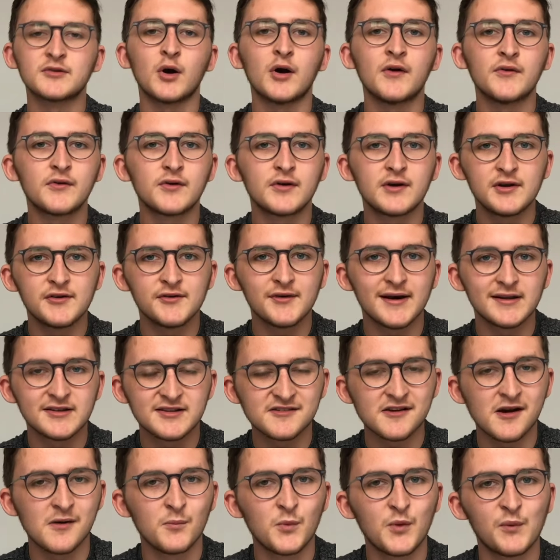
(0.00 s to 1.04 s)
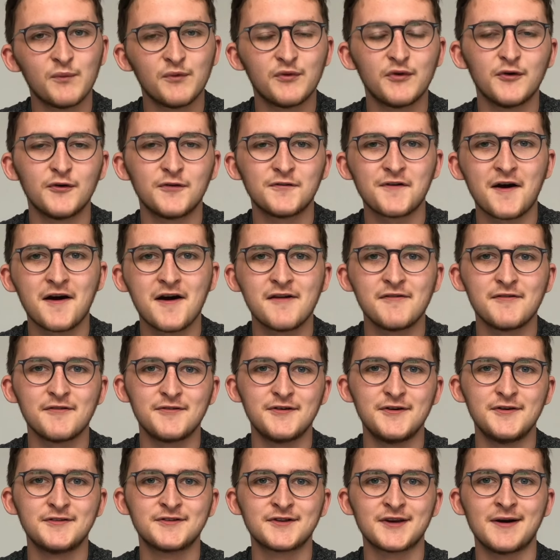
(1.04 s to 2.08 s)
I've already read Psalm 145 a
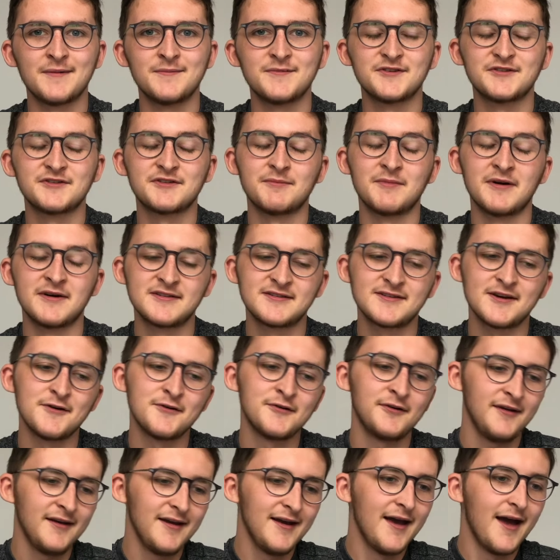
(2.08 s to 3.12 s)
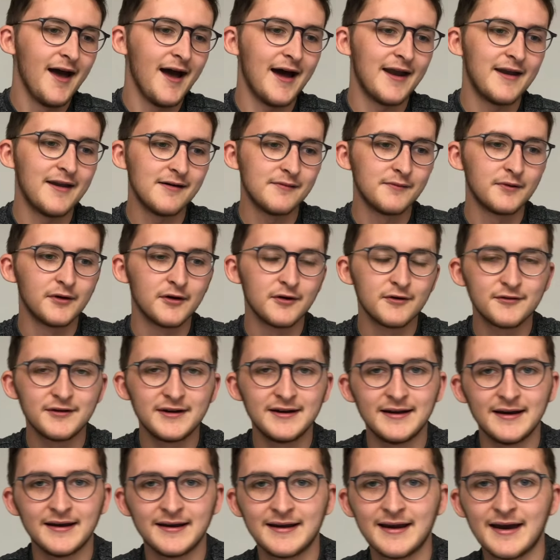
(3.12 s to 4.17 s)
few times just to myself, and I'm going to read
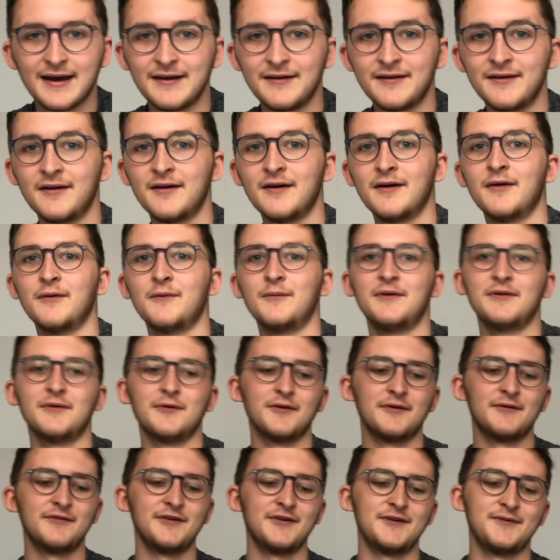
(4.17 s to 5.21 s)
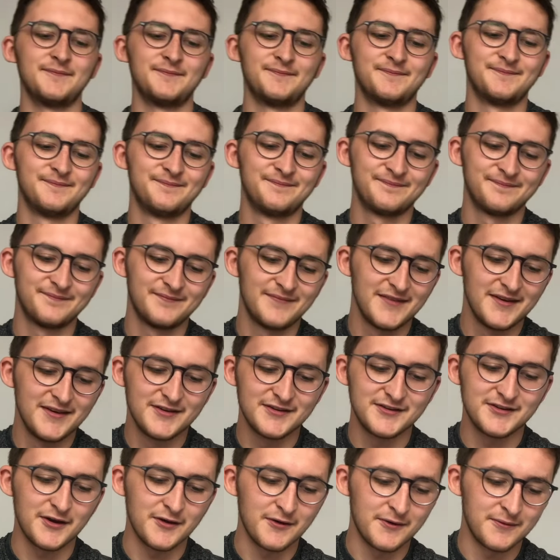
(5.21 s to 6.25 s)
it again with all of you.
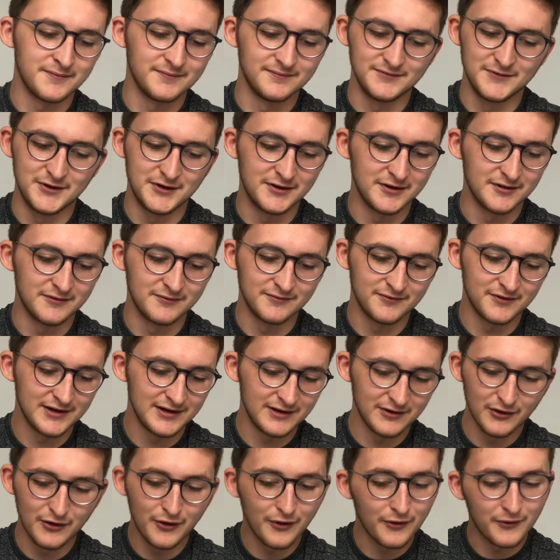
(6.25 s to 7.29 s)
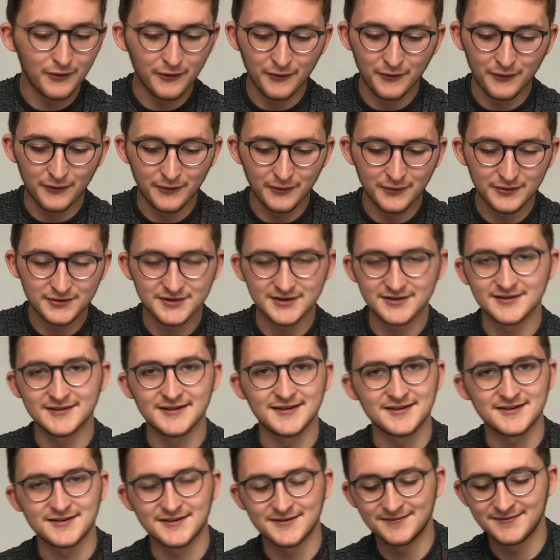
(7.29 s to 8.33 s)
So you can read along or just
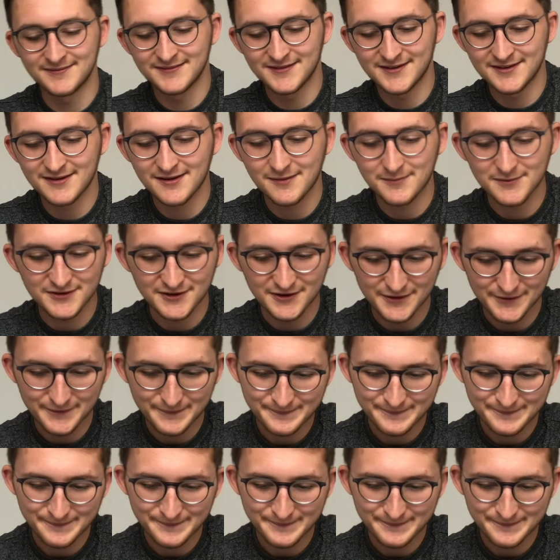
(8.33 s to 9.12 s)
listen, it's up to you.